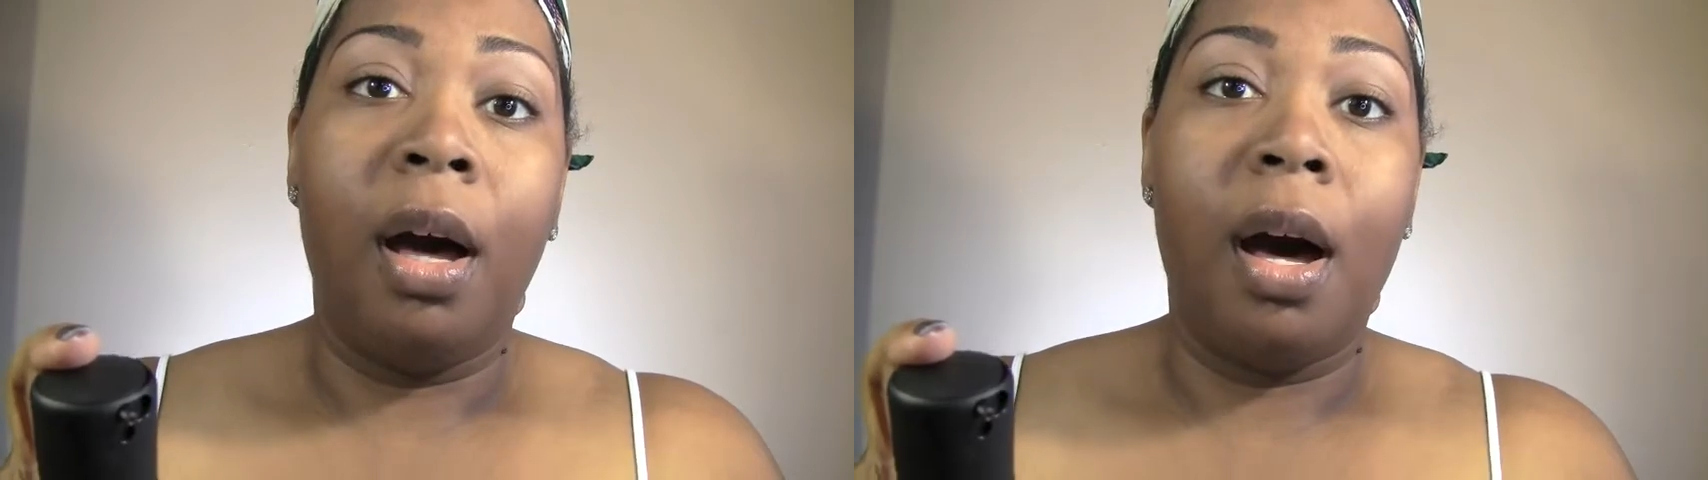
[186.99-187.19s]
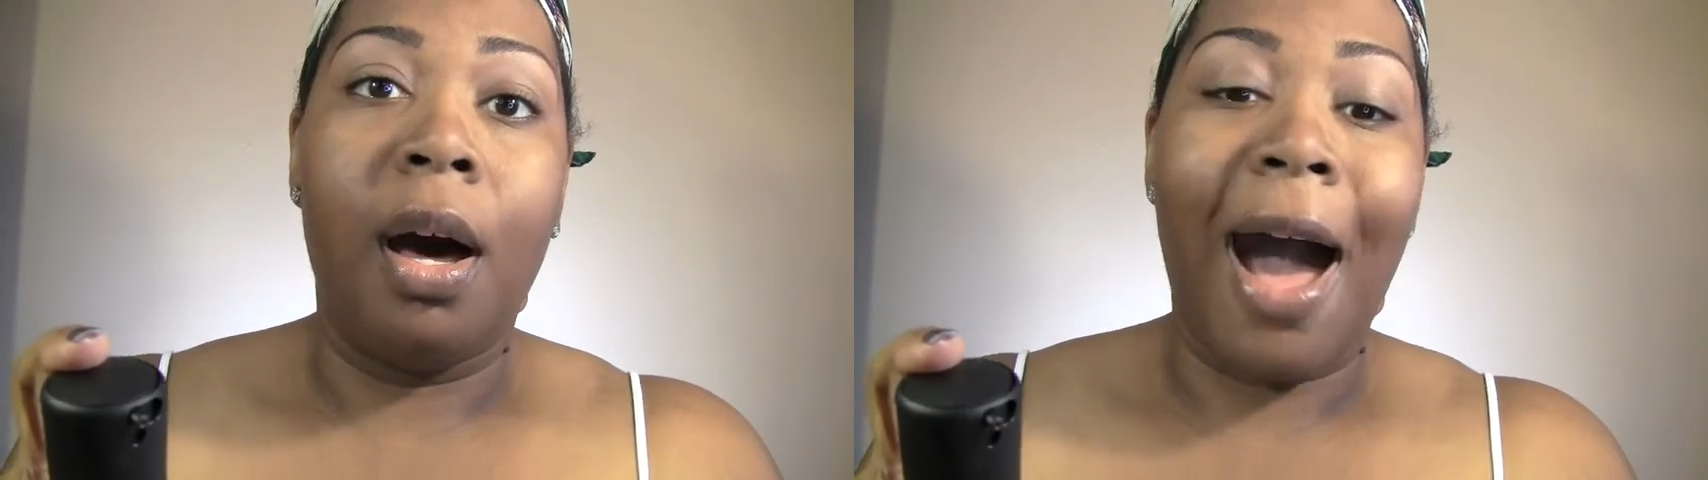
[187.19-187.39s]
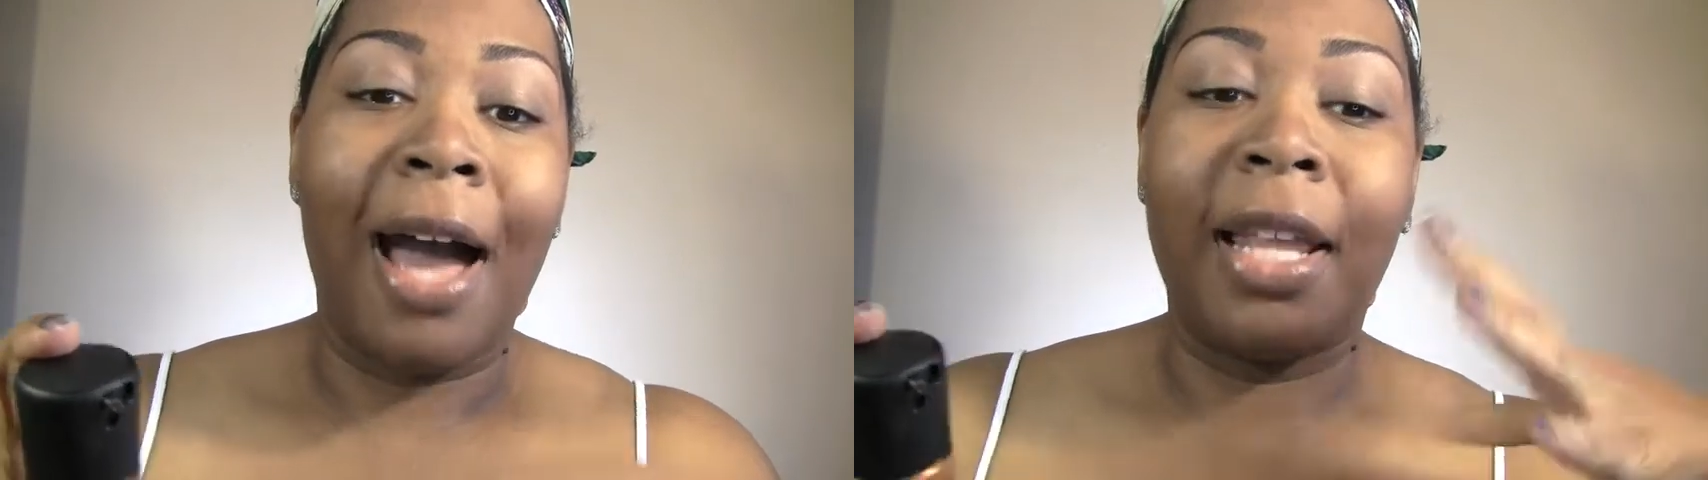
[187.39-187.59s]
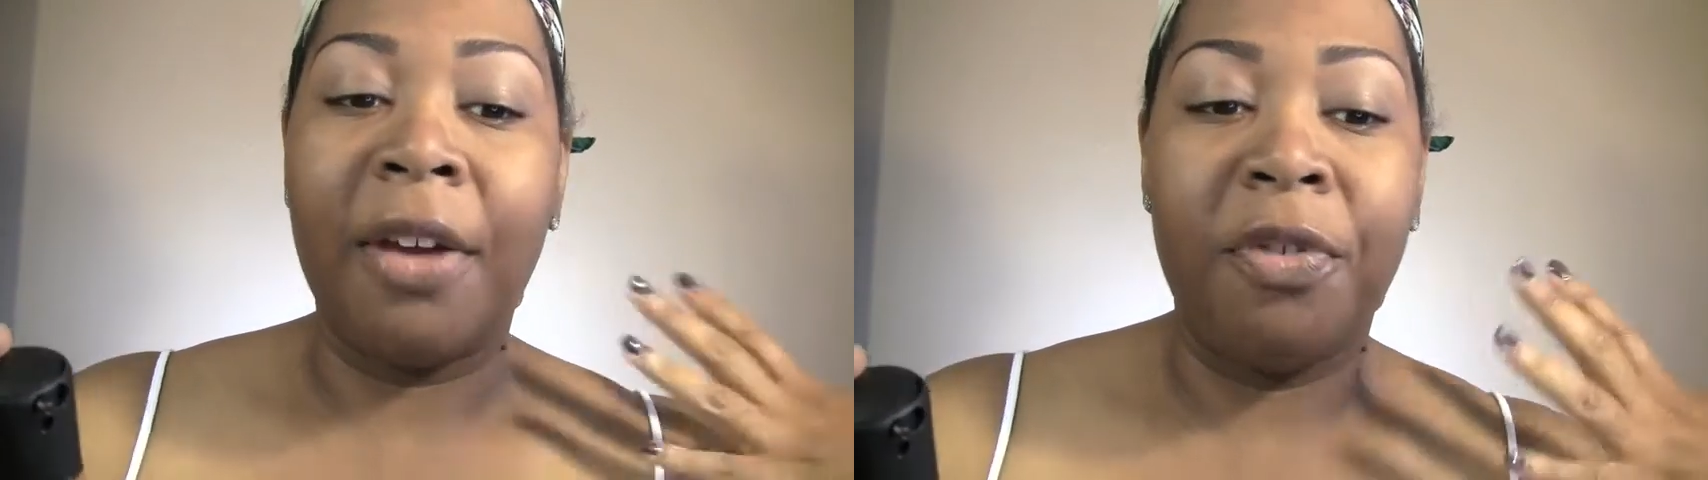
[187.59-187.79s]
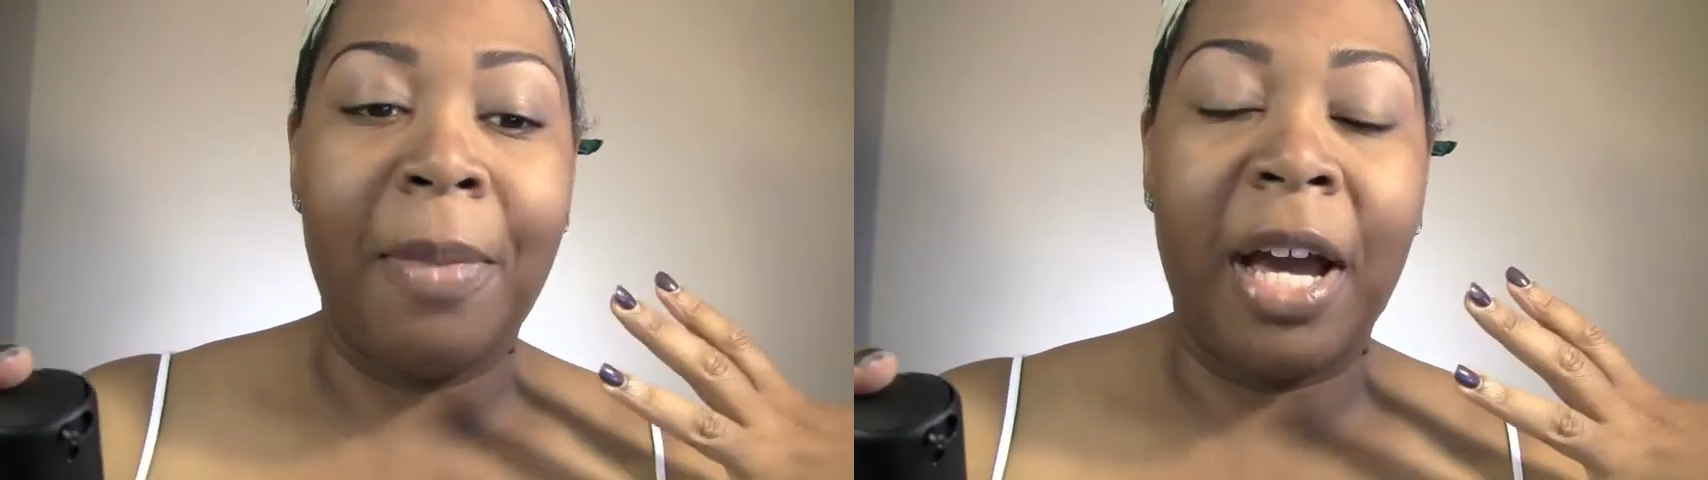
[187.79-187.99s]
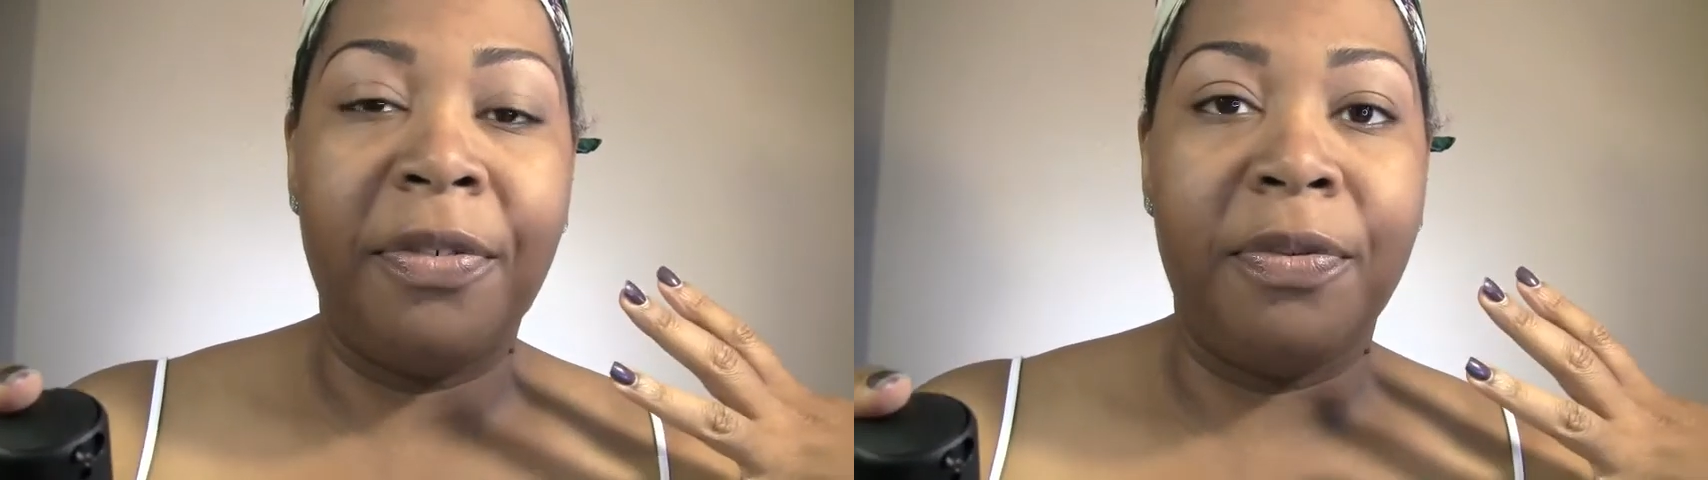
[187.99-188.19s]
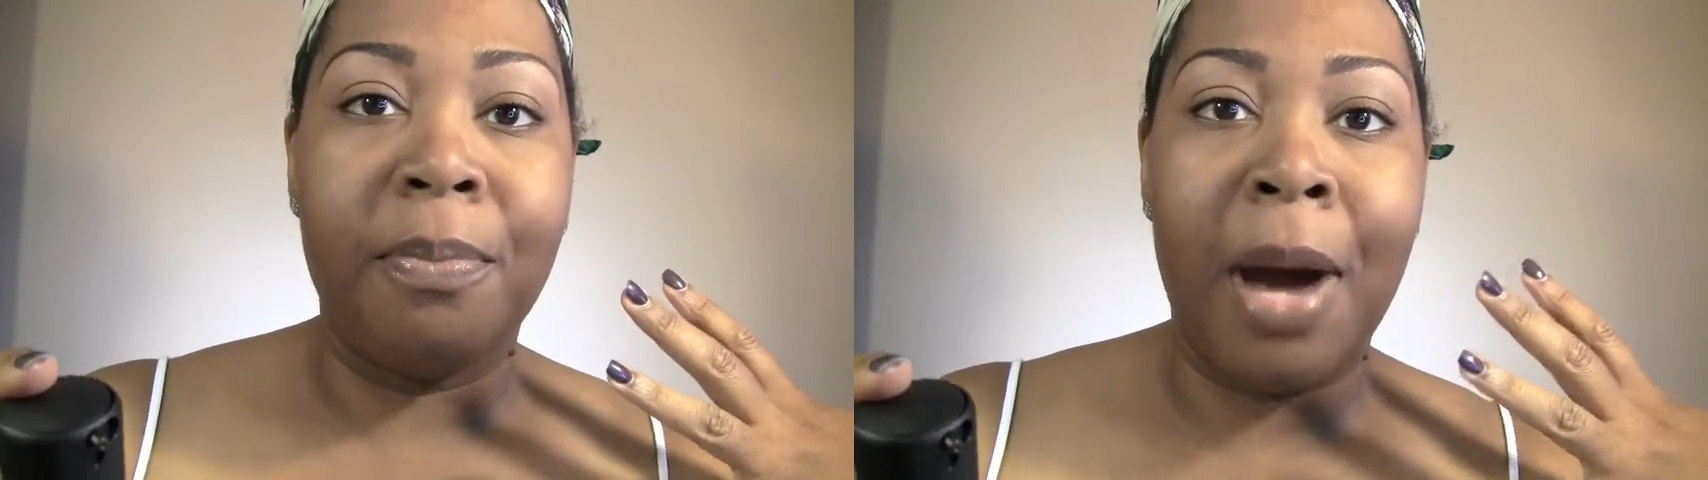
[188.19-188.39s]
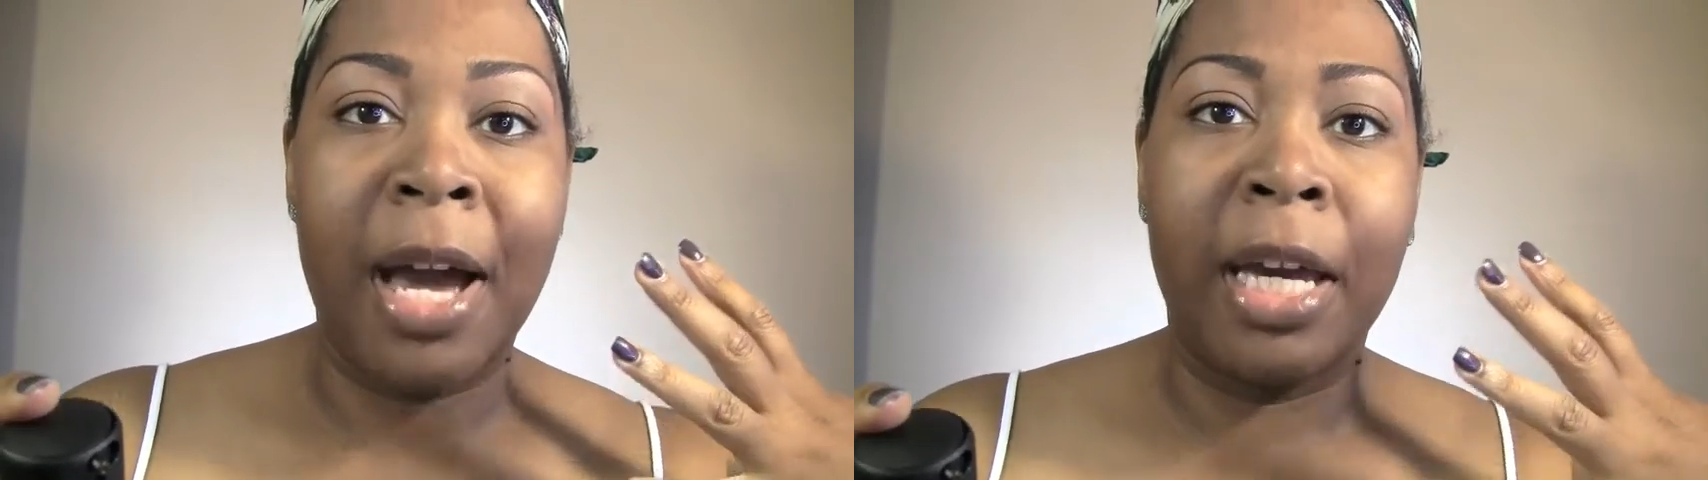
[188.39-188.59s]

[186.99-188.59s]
I like for my